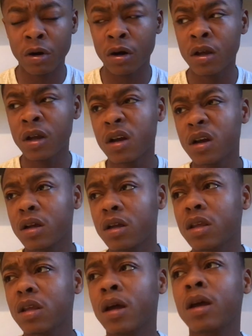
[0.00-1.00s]
But
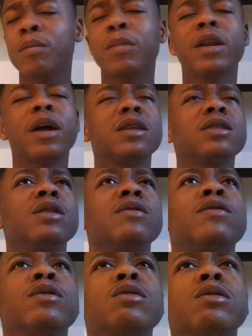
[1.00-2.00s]
yeah, man, I actually
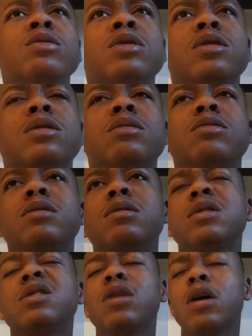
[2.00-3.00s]
feel it was a,
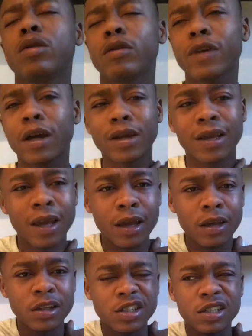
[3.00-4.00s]
it, it started off kind of
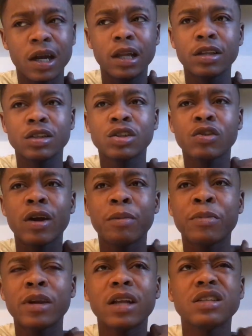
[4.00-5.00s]
cagey, kind of
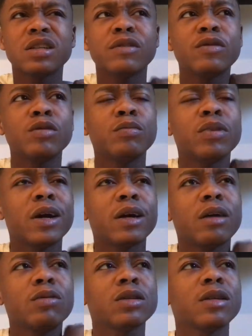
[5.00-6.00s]
scrappy. I actually feel
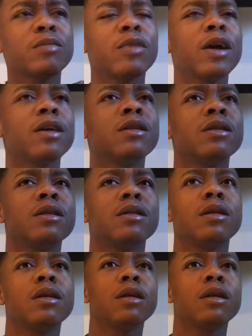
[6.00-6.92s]
Brighton. I want to say Brighton